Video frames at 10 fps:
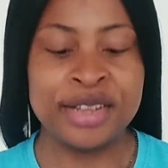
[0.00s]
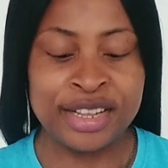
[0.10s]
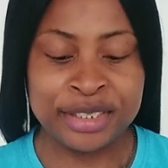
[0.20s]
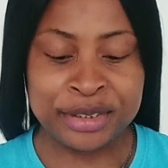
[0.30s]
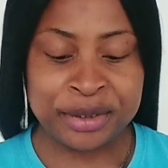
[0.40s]

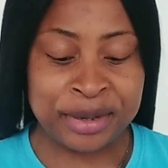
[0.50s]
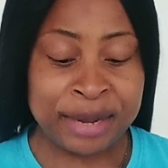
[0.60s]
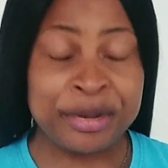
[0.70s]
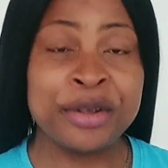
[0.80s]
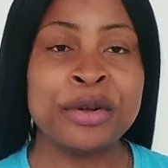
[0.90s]
So let me
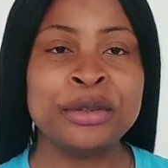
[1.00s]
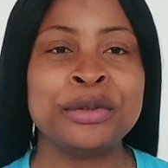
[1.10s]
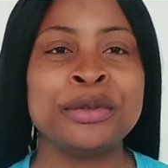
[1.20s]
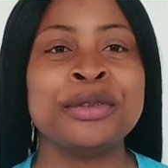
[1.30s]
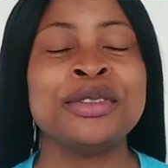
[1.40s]
go
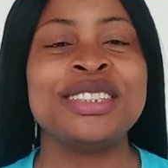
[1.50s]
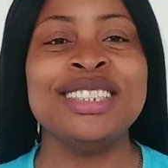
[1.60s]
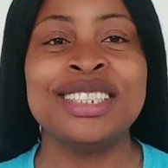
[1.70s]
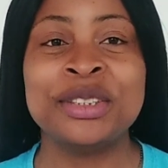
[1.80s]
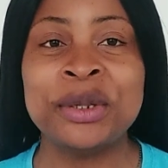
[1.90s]
to
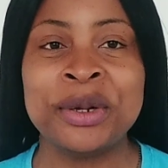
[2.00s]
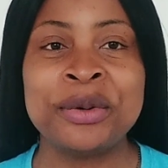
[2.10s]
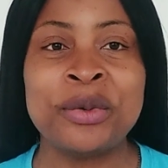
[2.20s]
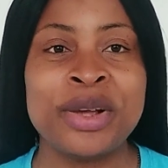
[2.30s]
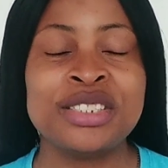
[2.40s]
the third
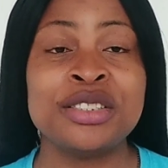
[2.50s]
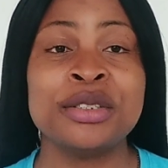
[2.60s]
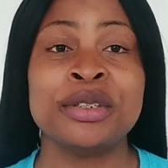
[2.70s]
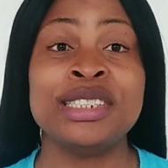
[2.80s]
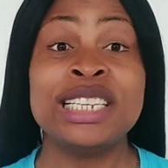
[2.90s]

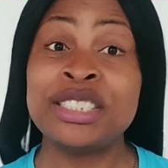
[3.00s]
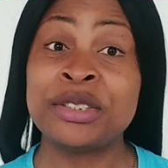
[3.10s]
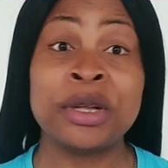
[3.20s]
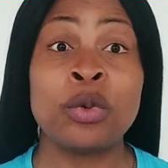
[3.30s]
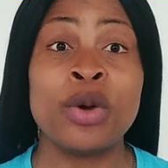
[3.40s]
question. This
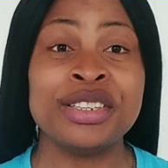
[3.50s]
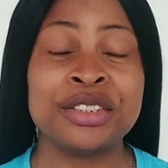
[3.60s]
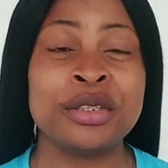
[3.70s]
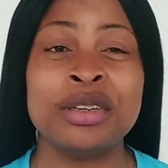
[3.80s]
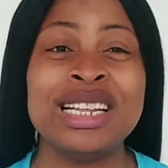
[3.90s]
third
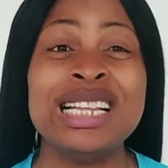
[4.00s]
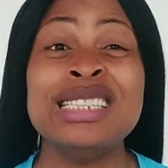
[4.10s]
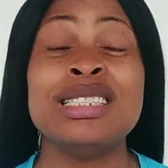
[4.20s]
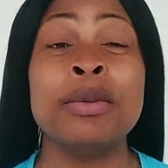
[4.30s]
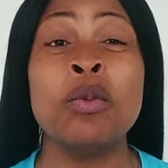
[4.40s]
question is the
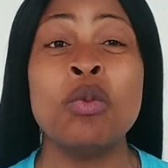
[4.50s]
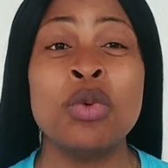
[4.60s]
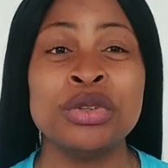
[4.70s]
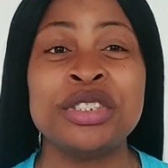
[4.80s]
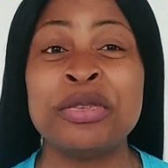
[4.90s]

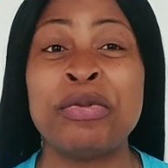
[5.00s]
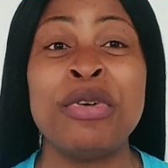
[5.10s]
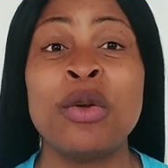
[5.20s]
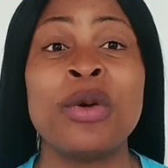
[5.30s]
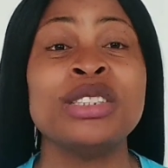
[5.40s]
most
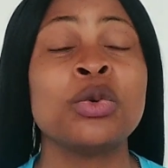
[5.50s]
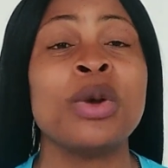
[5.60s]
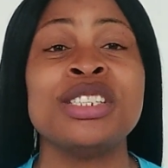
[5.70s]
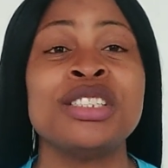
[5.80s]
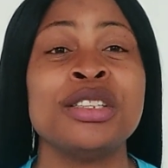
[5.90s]
frequent
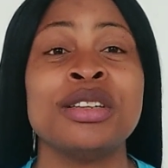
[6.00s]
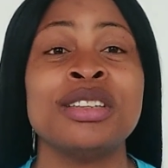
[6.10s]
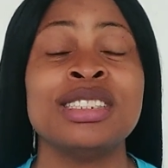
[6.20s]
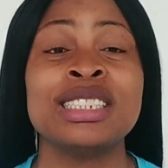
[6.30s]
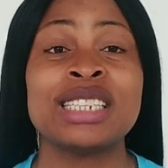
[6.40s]

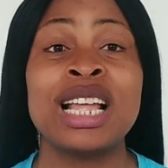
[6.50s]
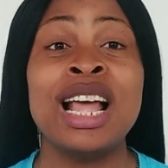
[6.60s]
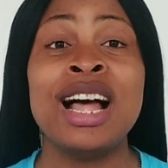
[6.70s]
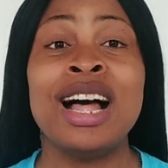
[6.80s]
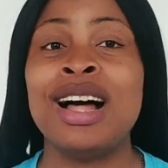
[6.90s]
question
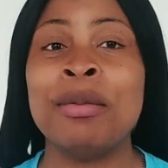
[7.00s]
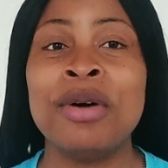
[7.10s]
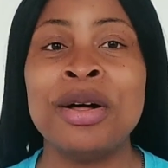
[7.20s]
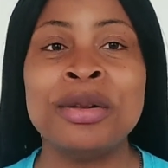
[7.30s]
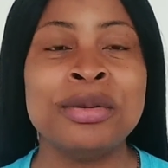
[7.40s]
I'm
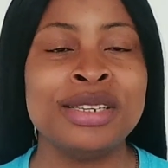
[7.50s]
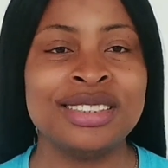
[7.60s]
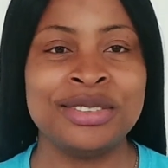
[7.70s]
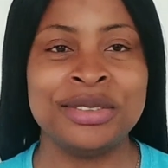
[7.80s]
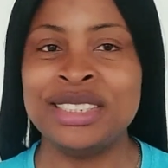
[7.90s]
always
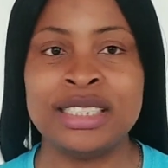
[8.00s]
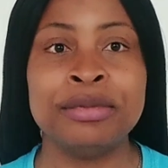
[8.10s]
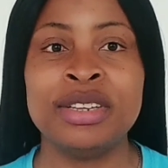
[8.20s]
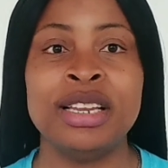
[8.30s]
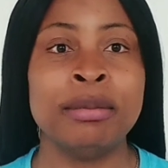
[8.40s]
receiving
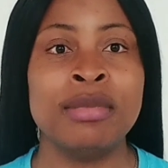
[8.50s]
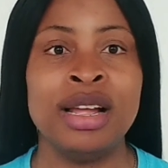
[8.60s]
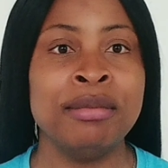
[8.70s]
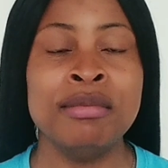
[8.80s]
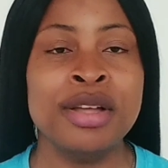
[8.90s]
in my
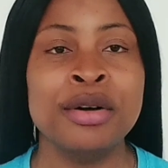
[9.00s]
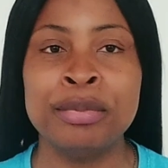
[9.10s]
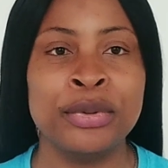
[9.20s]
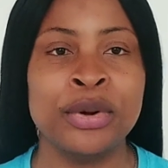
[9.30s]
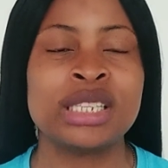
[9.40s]

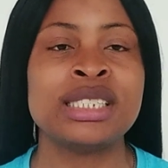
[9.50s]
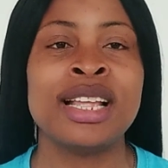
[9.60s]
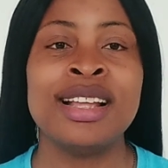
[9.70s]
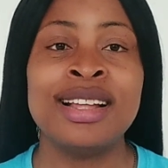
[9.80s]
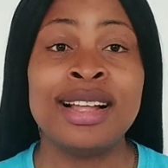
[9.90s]
mailbox.
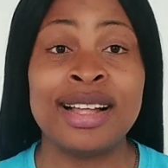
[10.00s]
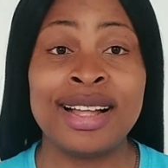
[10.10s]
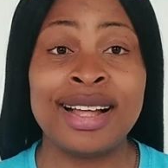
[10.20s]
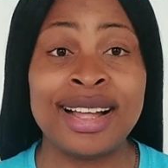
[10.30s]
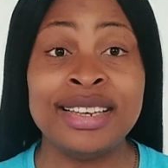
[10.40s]

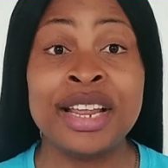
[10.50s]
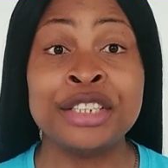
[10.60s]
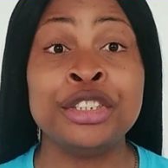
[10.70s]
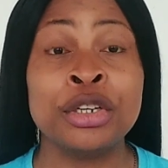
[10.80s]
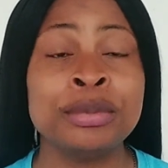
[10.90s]
Are there
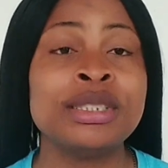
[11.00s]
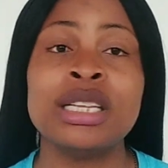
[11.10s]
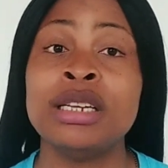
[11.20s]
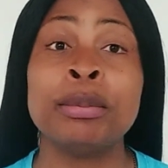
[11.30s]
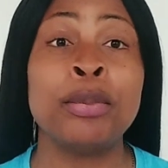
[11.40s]
jobs
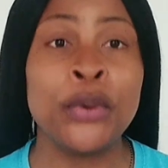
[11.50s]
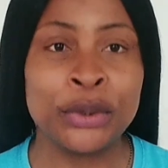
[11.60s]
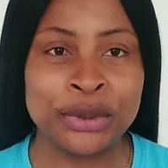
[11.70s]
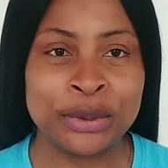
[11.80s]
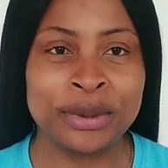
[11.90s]
in
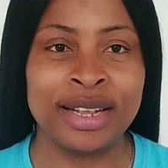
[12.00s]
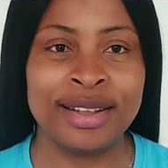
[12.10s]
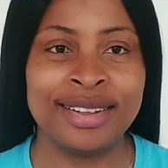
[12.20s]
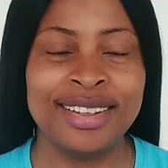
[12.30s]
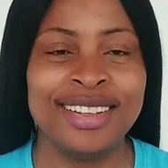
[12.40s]
Portugal?
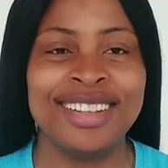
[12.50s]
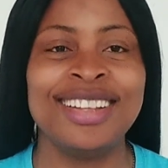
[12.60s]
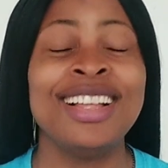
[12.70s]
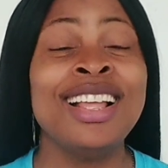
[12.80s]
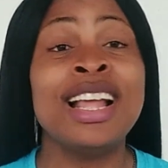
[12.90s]

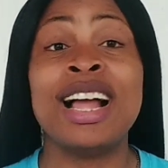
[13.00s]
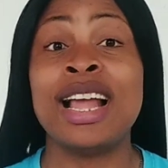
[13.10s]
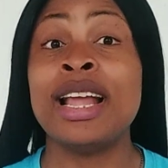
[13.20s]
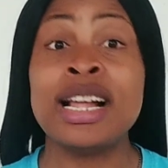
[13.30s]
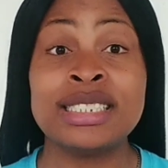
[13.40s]
I
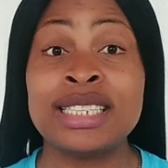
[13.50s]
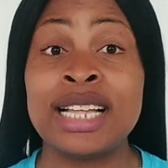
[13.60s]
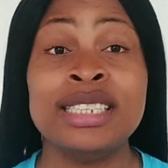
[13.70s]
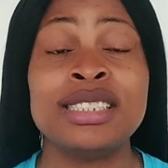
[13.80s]
answered it